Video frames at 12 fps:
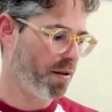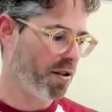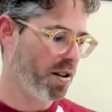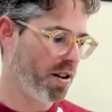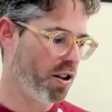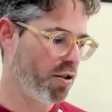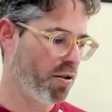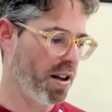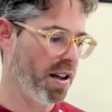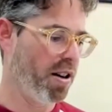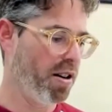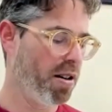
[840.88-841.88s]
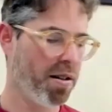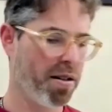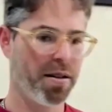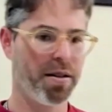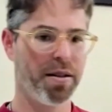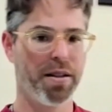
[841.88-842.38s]
Just going to draw here.
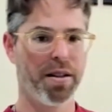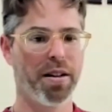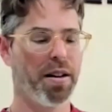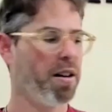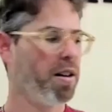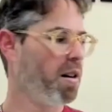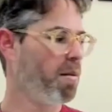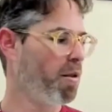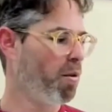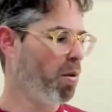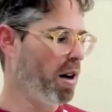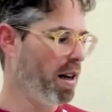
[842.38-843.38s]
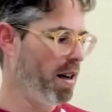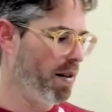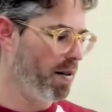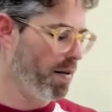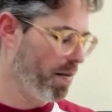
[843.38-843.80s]
Number one,